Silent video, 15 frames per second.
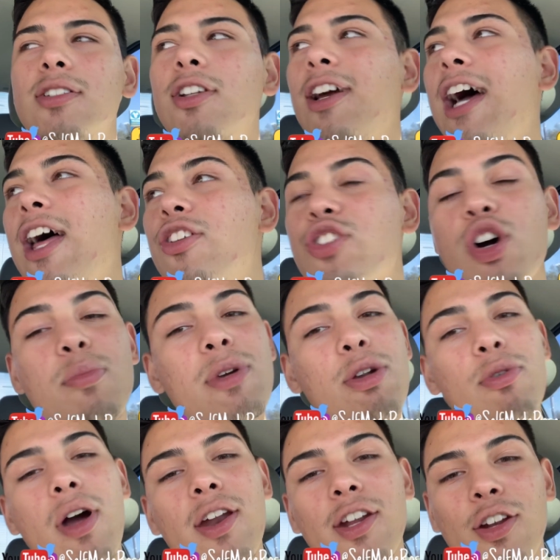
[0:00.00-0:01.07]
You guys, don't be
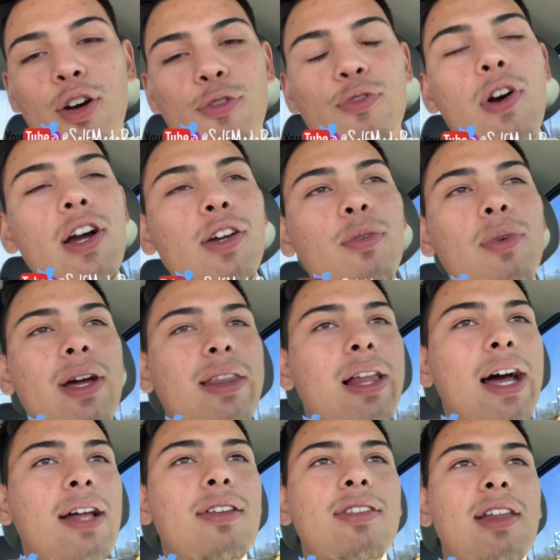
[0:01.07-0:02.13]
running no fucking red
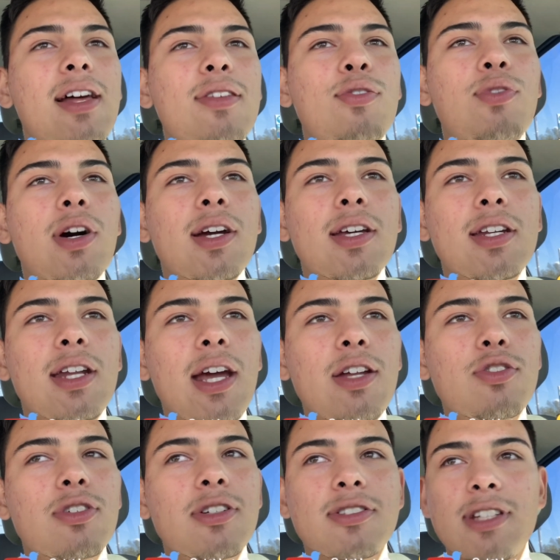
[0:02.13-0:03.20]
lights. That's fucking
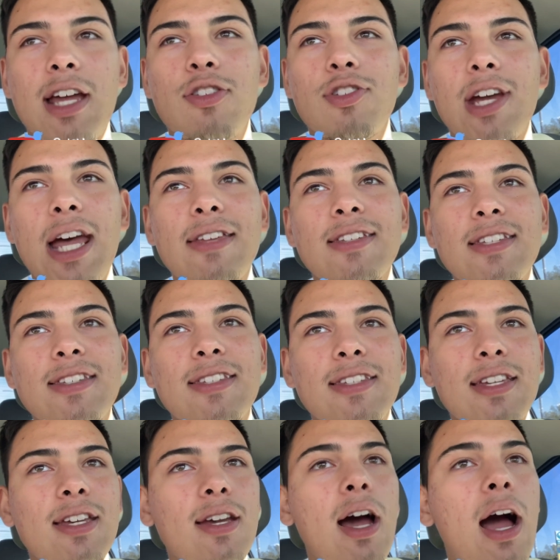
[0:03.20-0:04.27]
dangerous. As you guys can
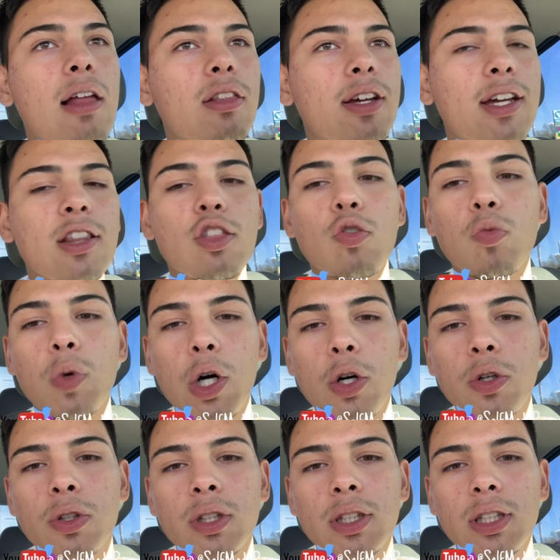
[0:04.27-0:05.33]
see, I look at the
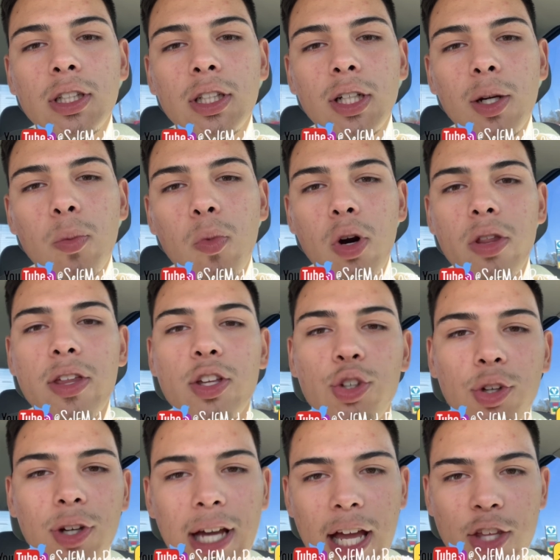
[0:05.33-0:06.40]
road more than you
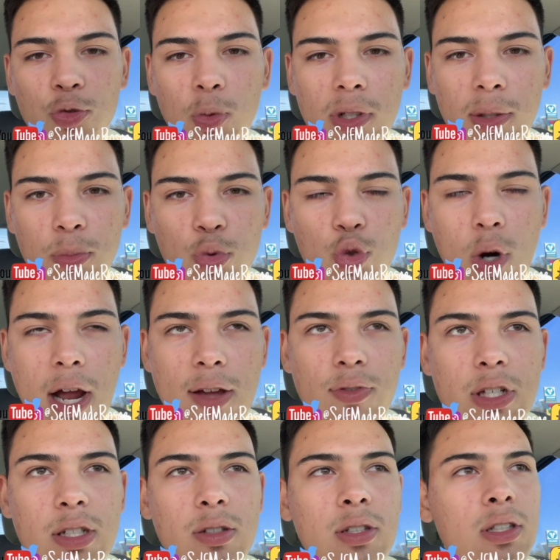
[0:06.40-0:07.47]
guys while I'm
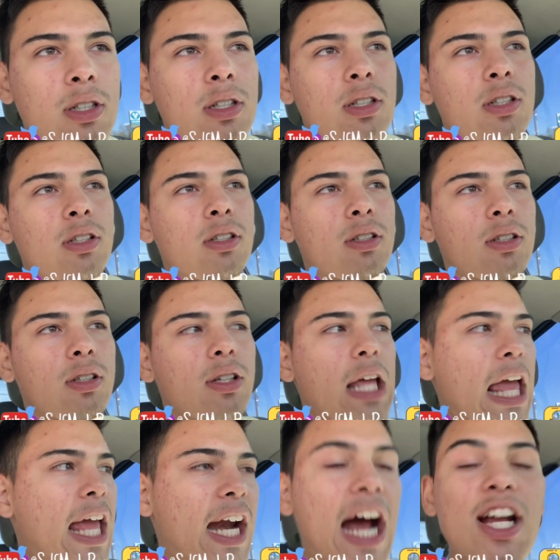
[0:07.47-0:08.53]
driving.
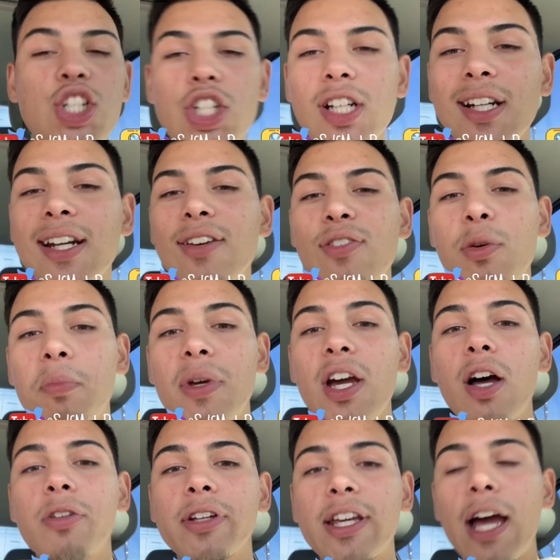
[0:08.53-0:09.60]
And I shouldn't even be
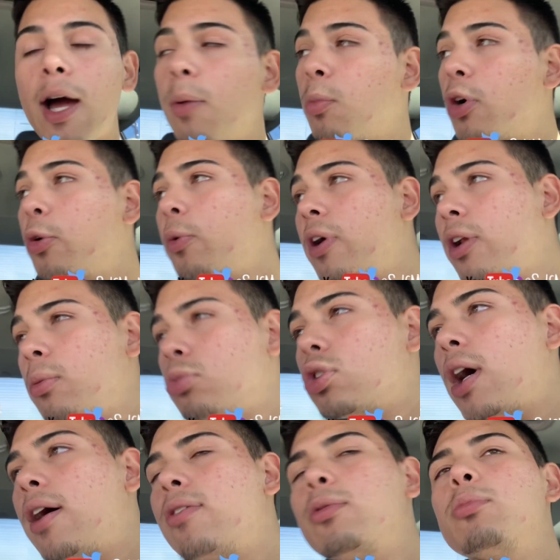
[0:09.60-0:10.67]
on the camera while I'm
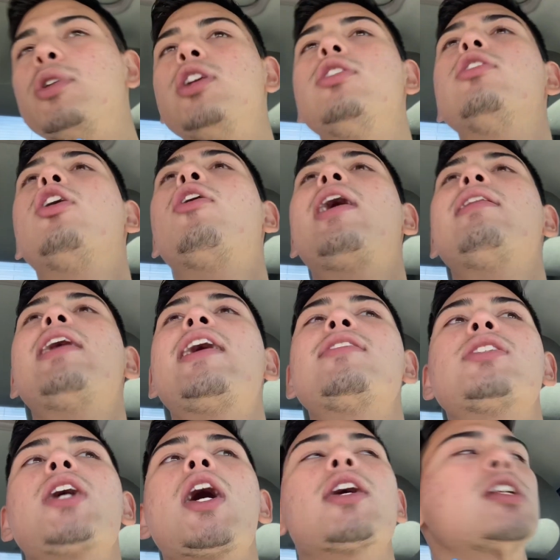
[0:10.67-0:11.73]
driving. But, you know, I like
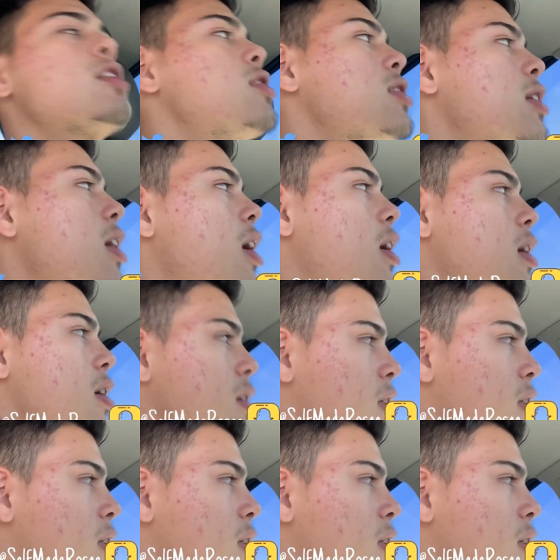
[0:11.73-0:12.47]
talking to y'all.